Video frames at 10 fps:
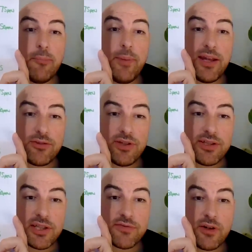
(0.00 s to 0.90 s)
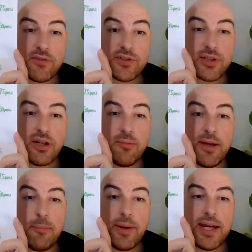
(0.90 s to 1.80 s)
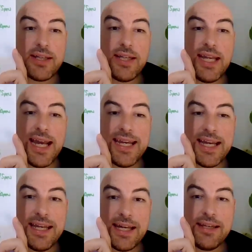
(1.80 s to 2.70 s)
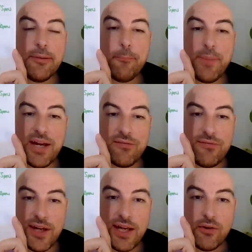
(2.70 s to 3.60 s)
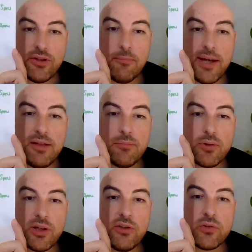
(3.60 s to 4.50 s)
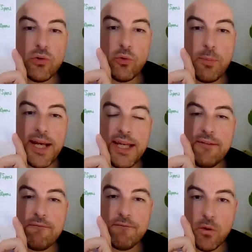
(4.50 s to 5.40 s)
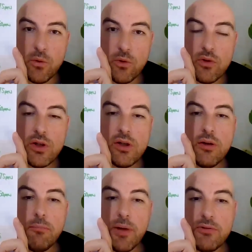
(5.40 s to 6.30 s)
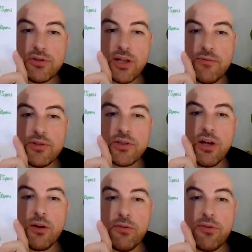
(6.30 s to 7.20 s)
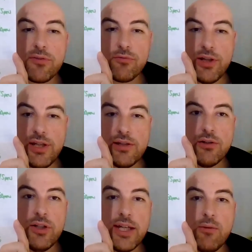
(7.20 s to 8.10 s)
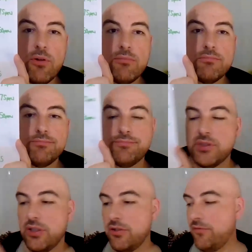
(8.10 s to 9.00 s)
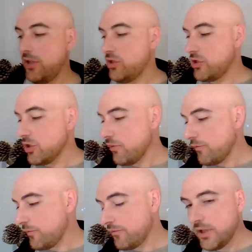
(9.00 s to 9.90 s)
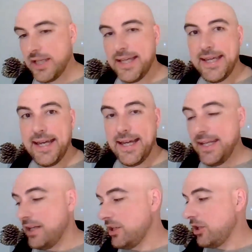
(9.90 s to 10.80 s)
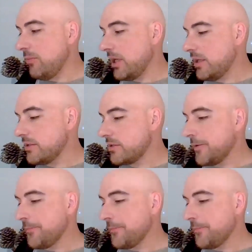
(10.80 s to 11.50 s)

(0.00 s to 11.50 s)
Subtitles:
Bet365, Skybet, Paddy, 888 and Betfair are your main bookies, all paying four. Most others are three on that one. Finishes off. And then accumulators.